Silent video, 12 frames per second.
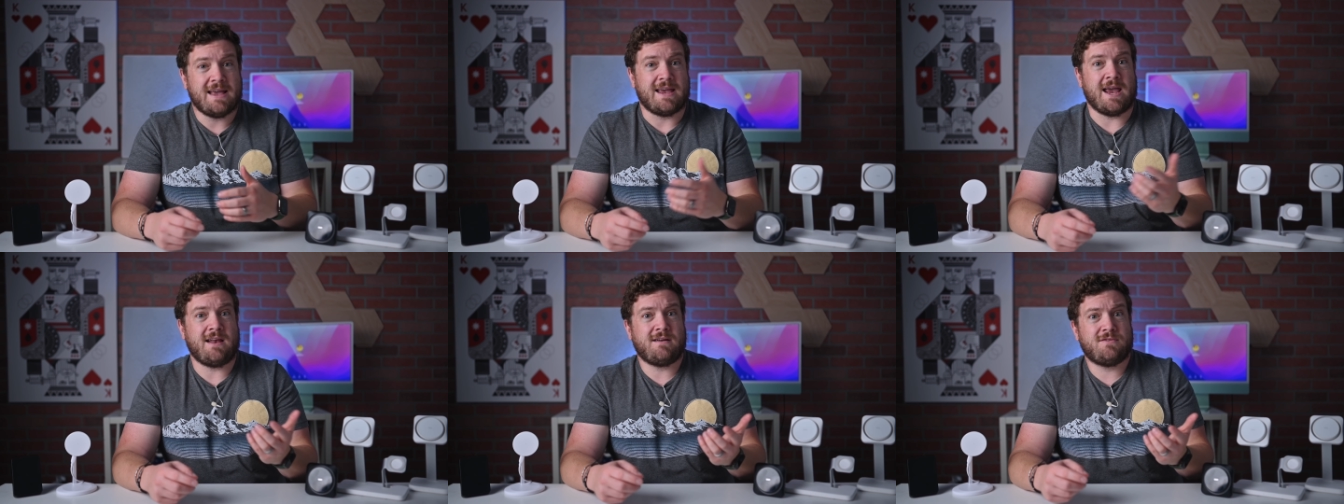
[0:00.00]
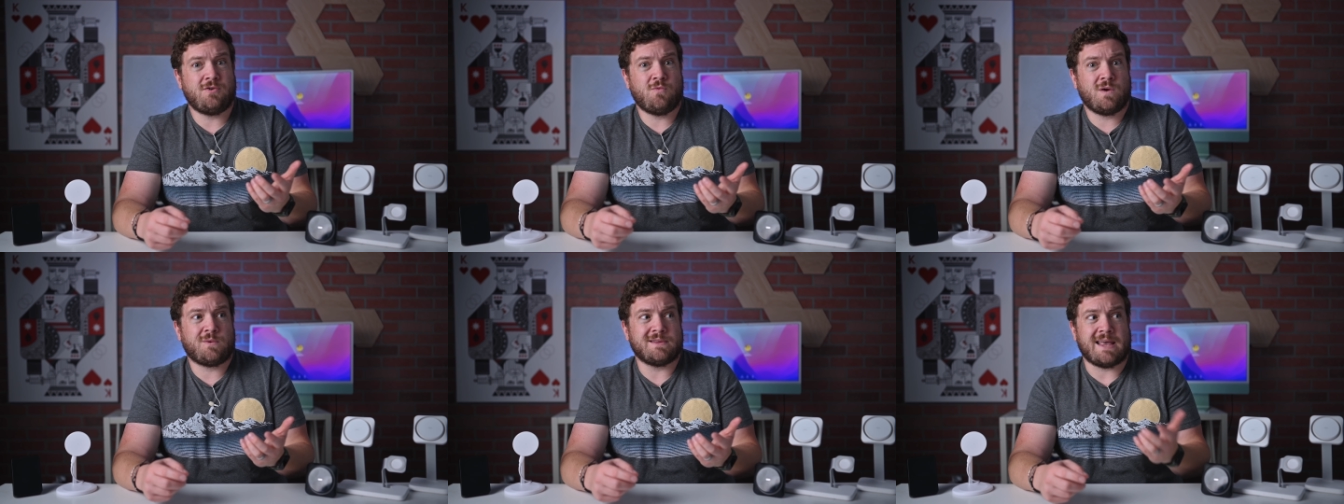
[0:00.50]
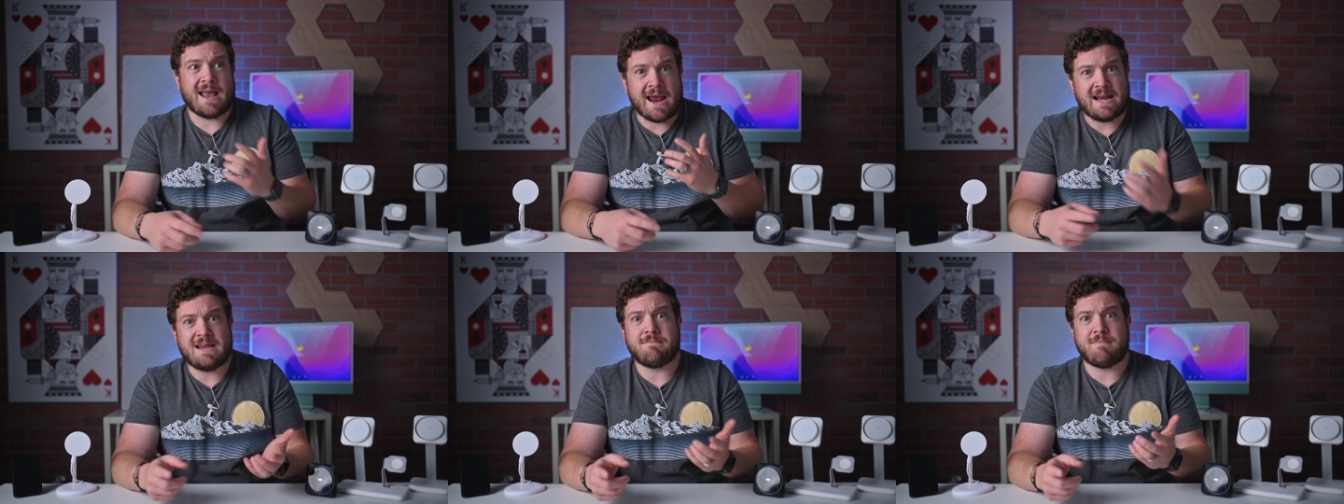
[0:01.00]
And they'll work with
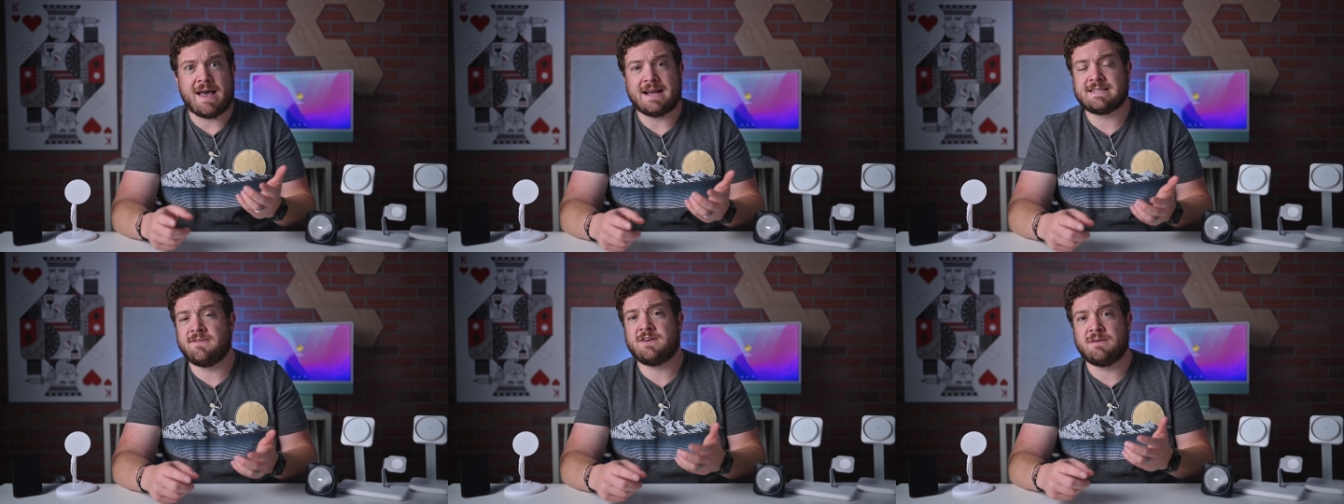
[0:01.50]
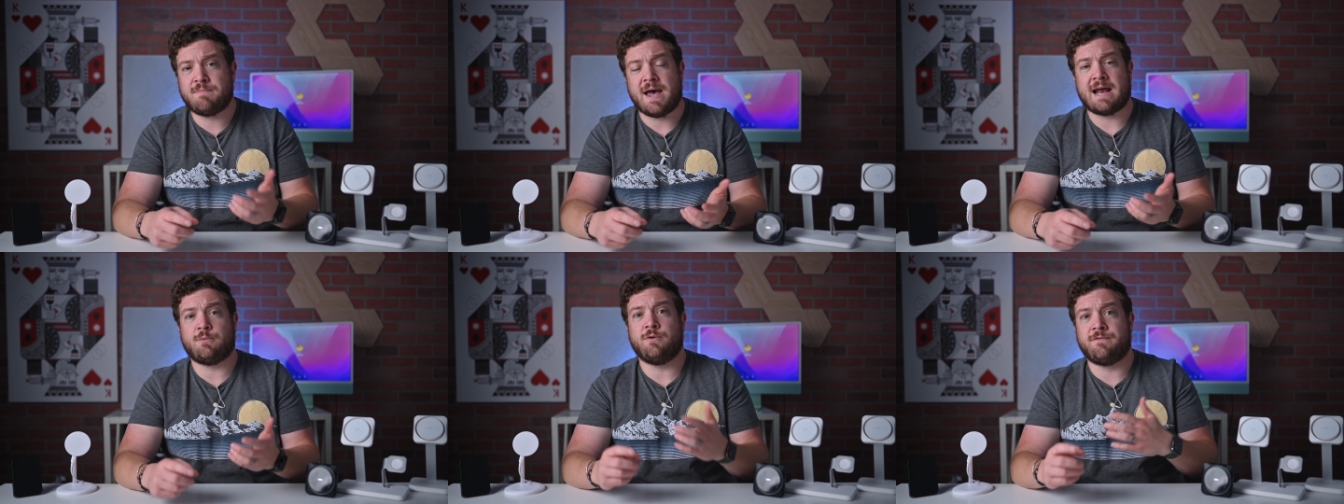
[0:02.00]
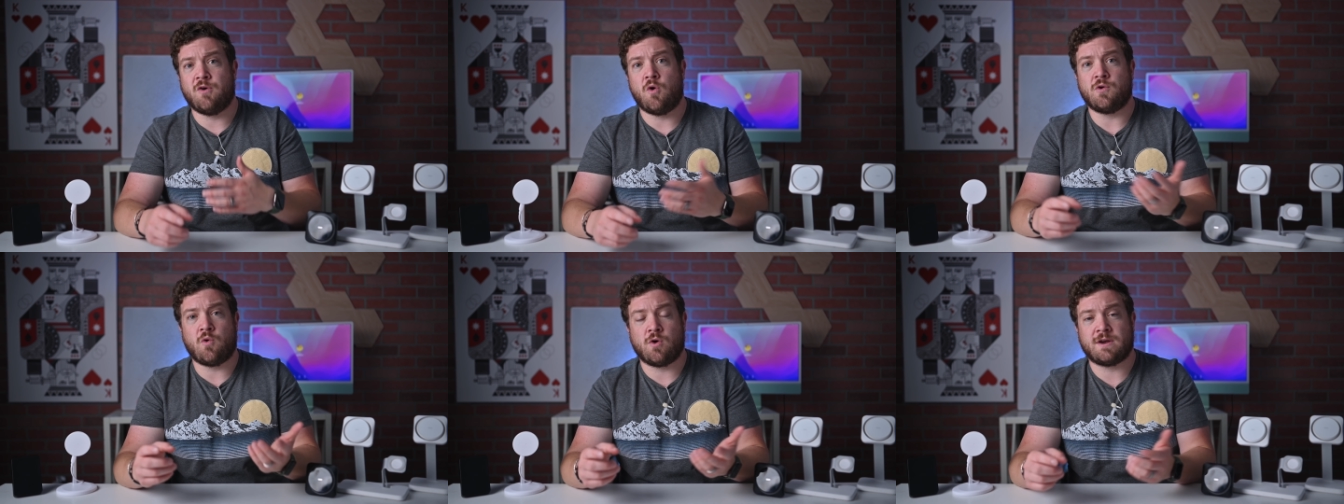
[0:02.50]
any MagSafe compatible
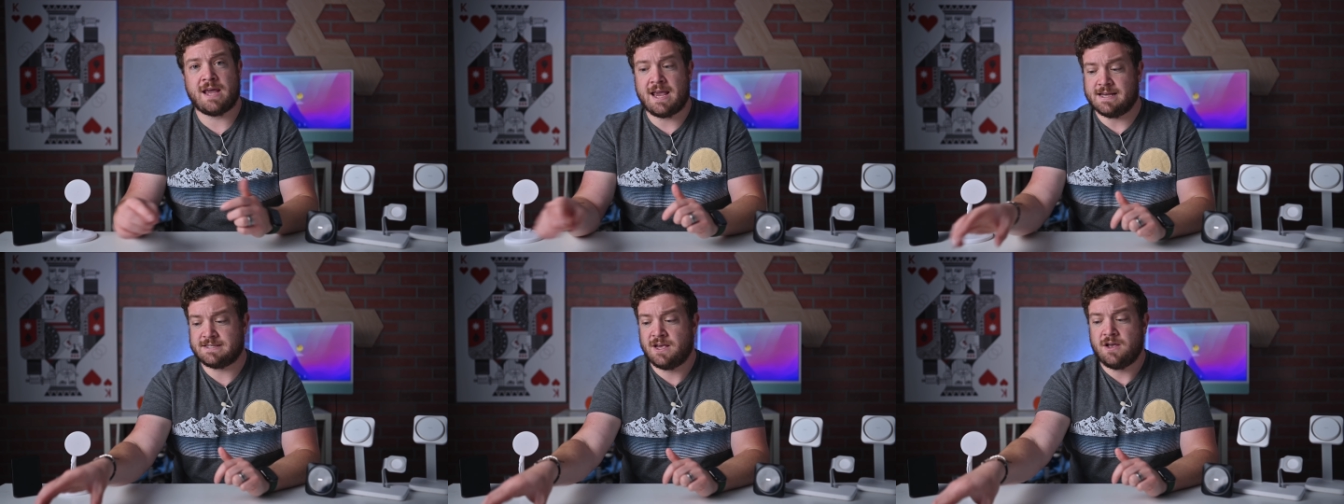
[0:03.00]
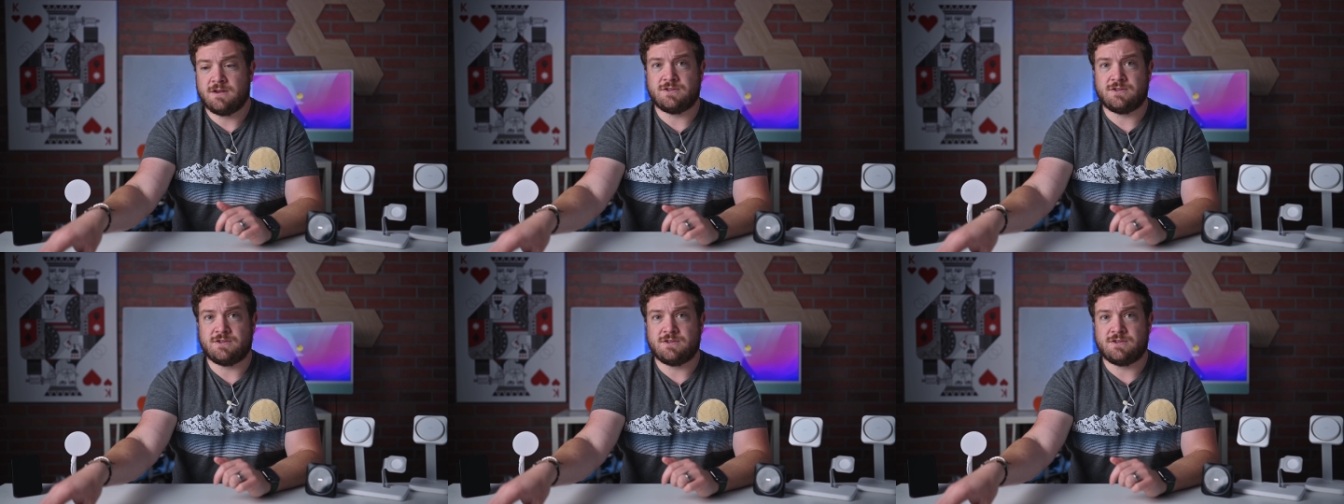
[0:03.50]
phone or case.